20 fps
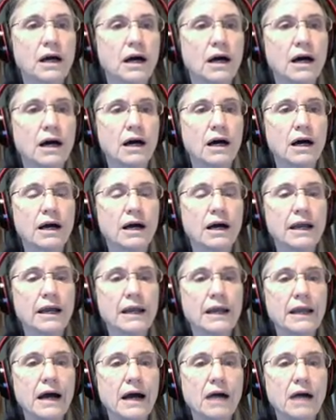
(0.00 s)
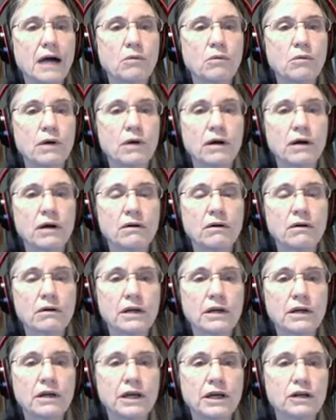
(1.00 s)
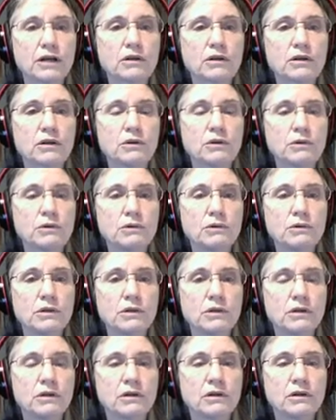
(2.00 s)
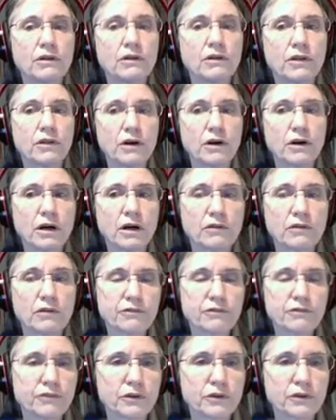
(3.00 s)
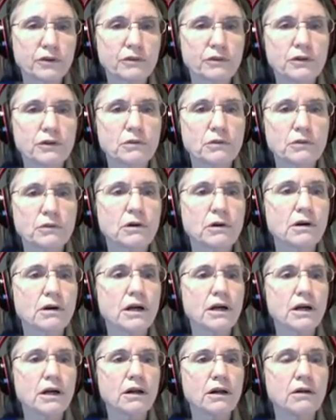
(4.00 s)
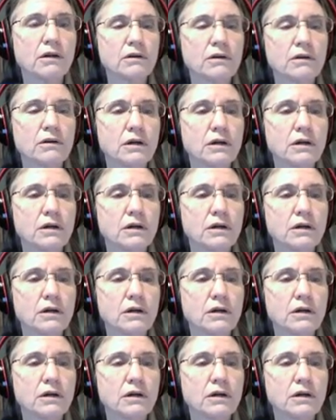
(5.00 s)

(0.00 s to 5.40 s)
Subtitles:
and I will include the full URL.